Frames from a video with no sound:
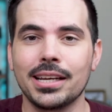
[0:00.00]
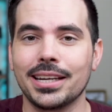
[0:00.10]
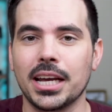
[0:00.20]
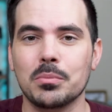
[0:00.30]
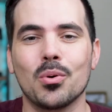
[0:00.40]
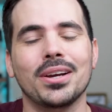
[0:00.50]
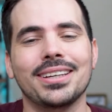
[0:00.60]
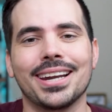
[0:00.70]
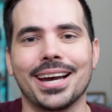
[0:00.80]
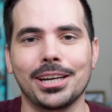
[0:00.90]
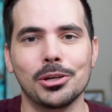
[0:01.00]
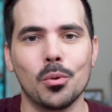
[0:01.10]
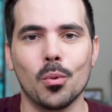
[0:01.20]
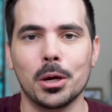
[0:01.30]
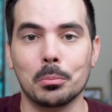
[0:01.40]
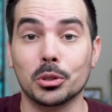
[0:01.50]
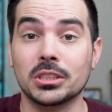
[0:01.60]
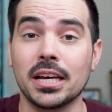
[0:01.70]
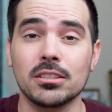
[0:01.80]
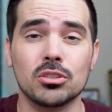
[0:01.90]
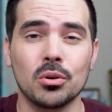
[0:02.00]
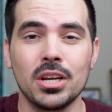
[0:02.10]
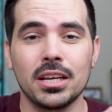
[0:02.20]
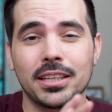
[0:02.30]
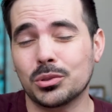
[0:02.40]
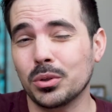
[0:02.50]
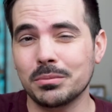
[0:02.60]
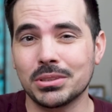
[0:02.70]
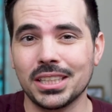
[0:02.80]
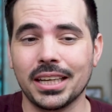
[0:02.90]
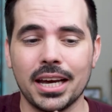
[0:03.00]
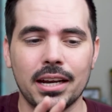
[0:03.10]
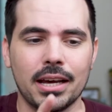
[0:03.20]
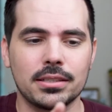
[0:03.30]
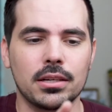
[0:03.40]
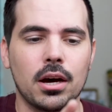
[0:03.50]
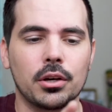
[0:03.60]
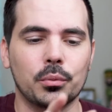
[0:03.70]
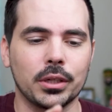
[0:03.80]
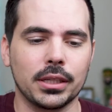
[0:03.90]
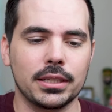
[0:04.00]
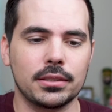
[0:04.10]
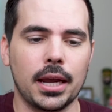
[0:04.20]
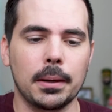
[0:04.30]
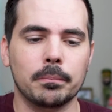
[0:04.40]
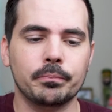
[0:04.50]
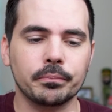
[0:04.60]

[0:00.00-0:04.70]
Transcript: 9.91%. So that's where I'm sitting at as an unrealized gain.